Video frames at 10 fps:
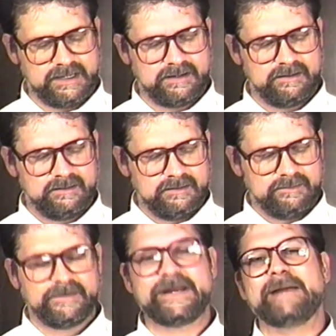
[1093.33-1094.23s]
Uh,
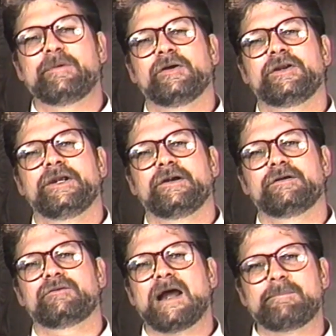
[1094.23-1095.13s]
the neighborhood here
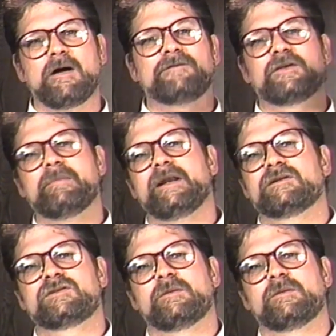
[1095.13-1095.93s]
drop off tomatoes